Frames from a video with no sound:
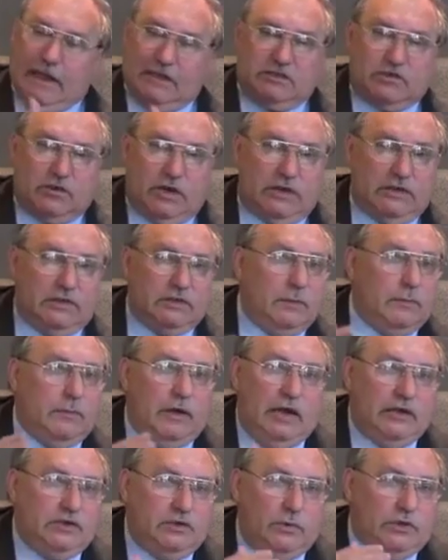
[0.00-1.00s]
That's right.
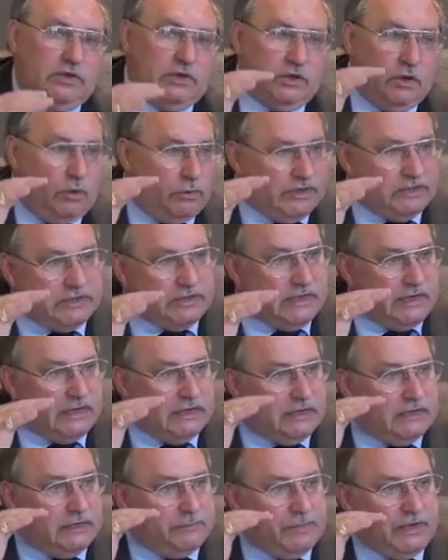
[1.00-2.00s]
I don't want to go into
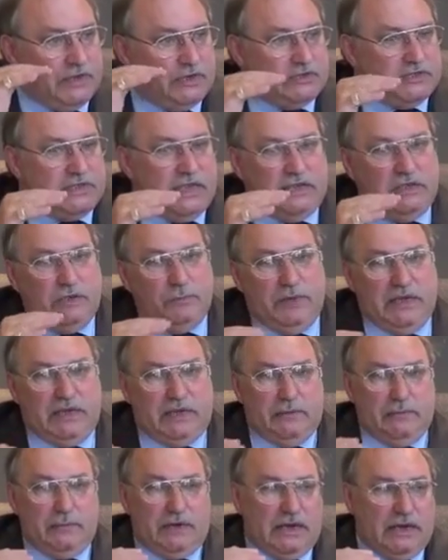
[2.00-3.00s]
that because then you become